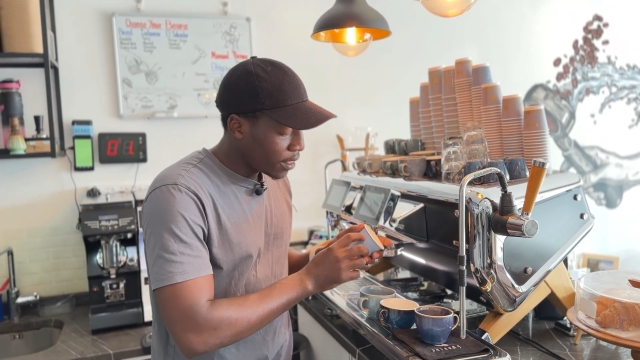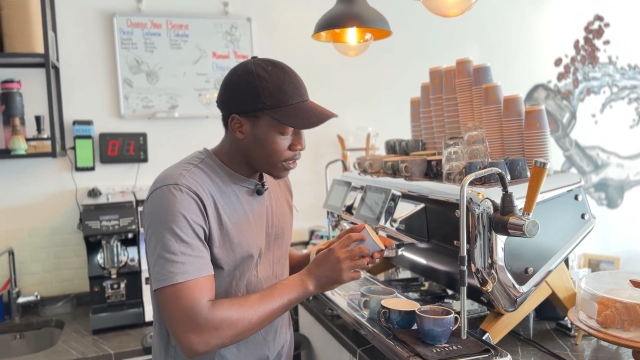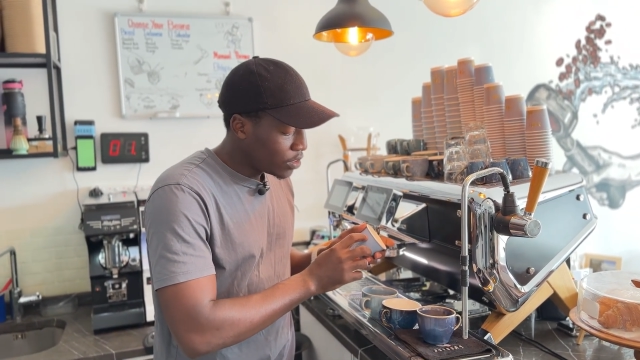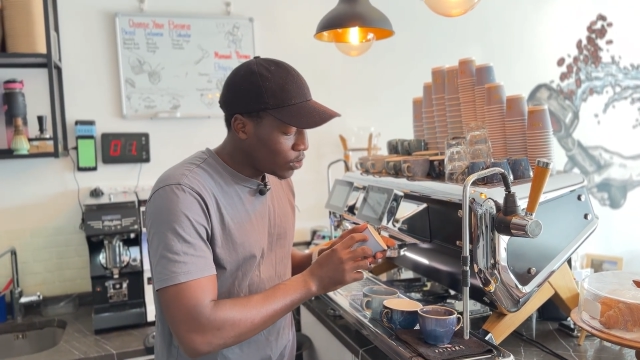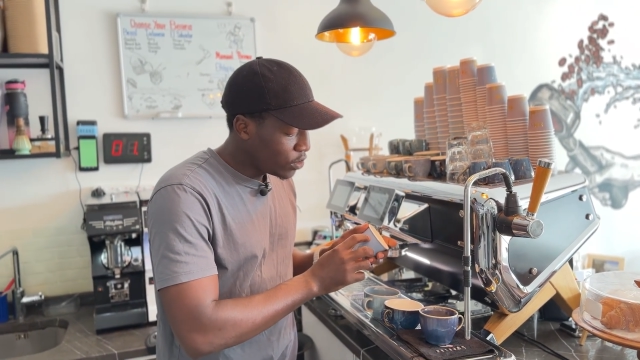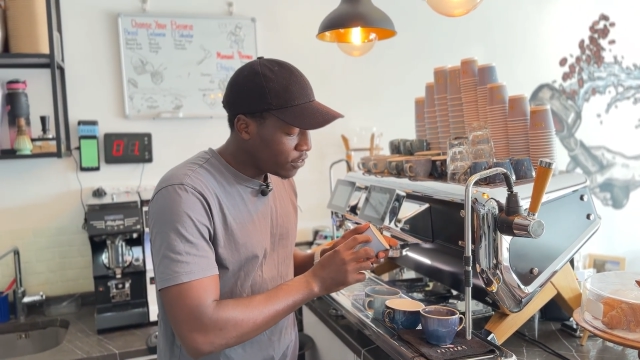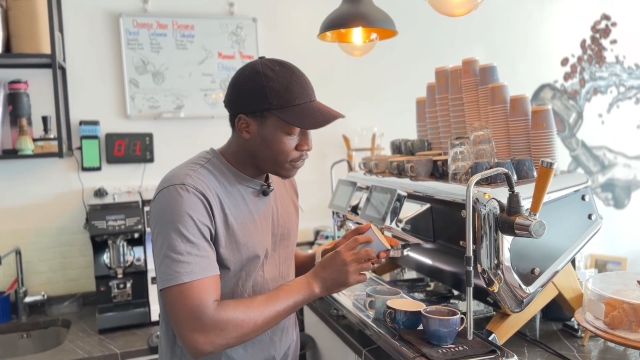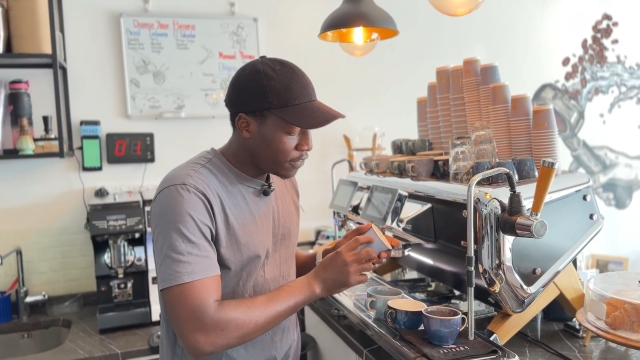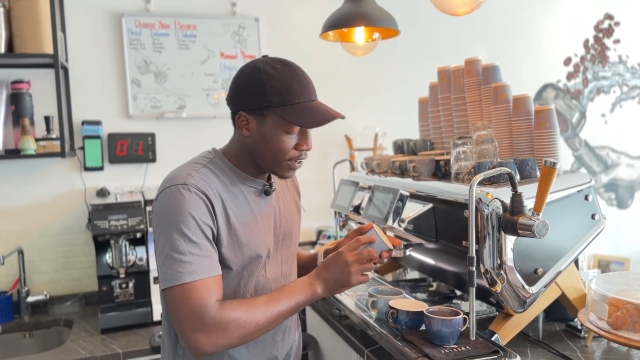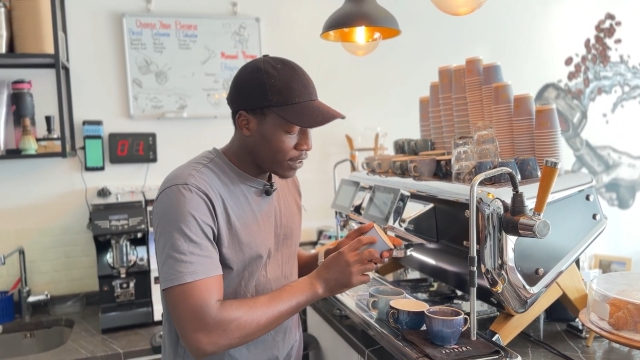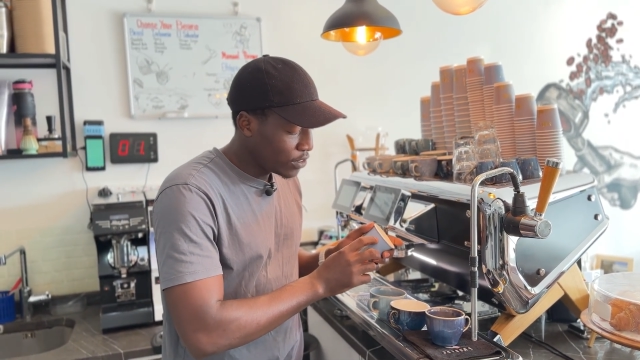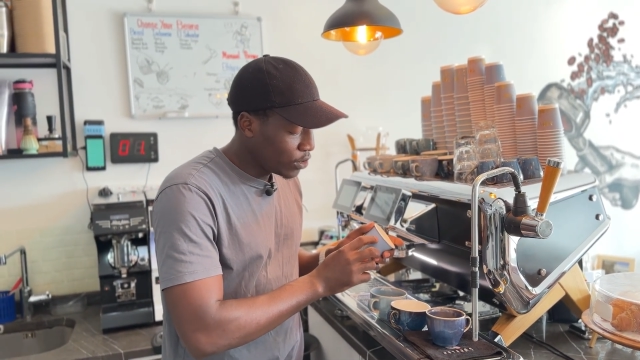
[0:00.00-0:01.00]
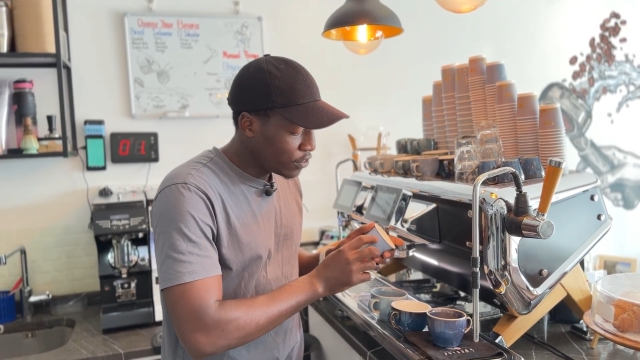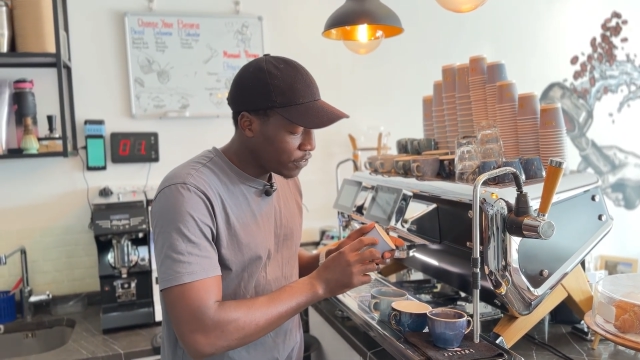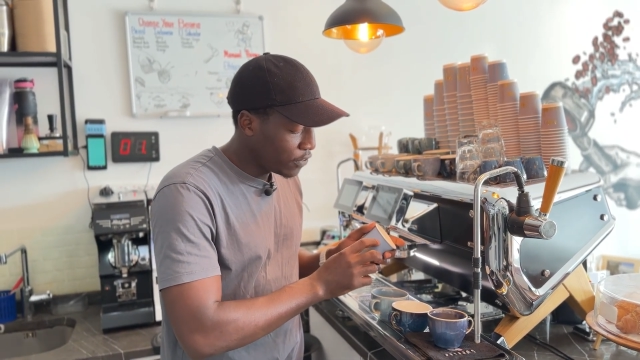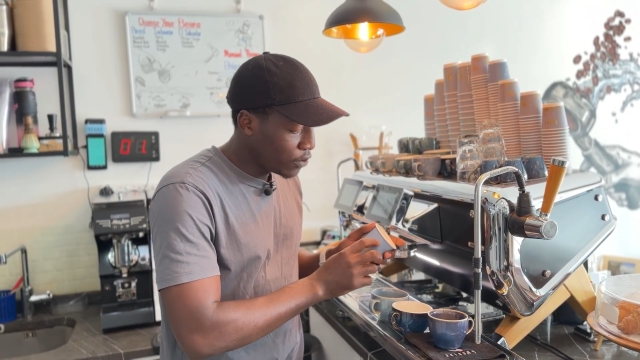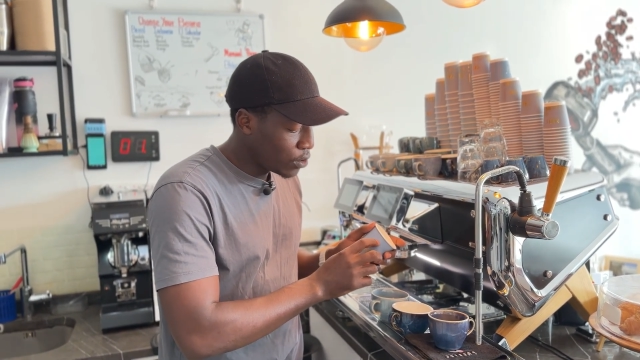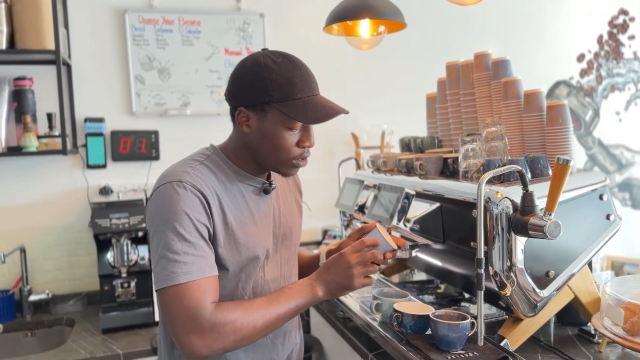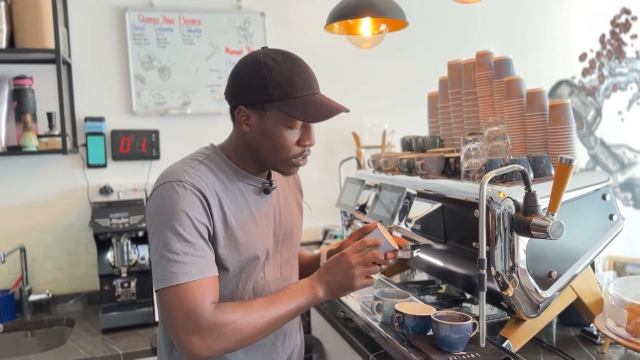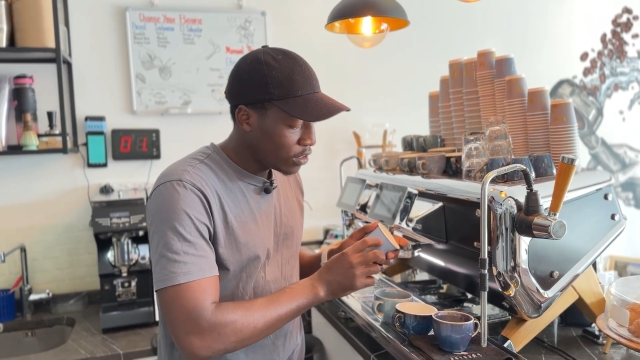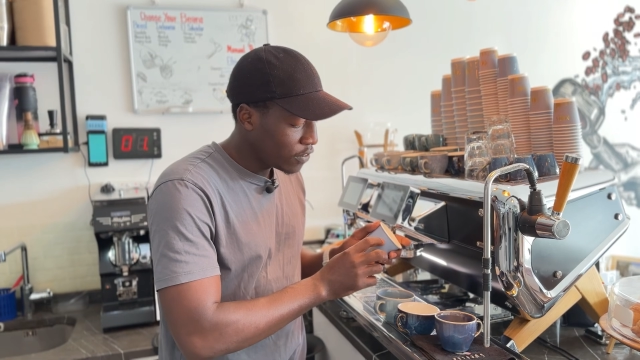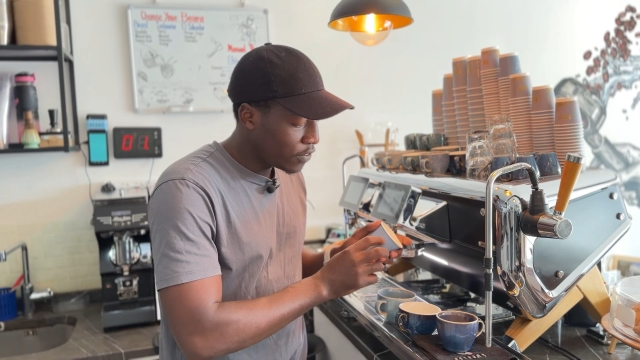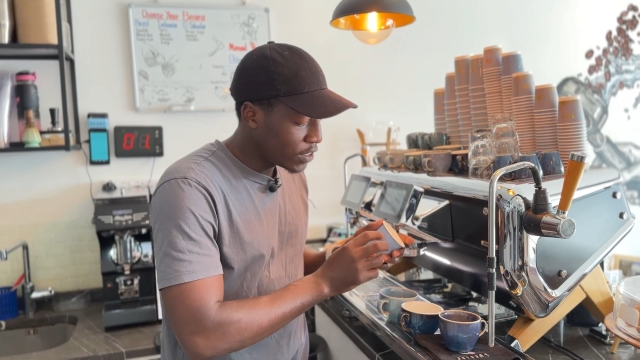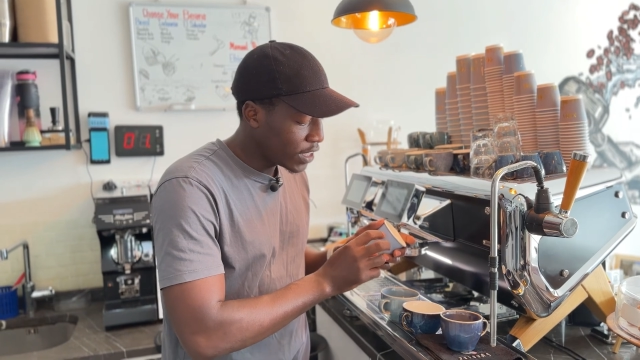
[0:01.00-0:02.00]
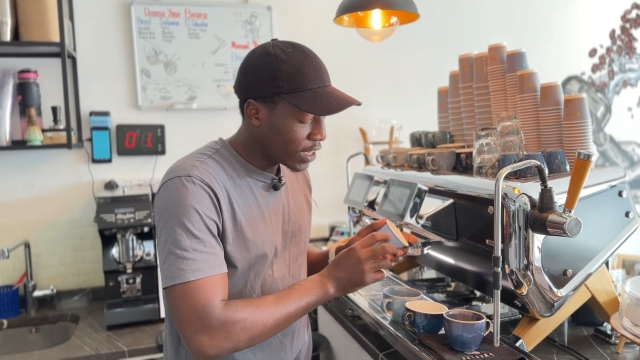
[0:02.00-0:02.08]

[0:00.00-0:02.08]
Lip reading: not full for the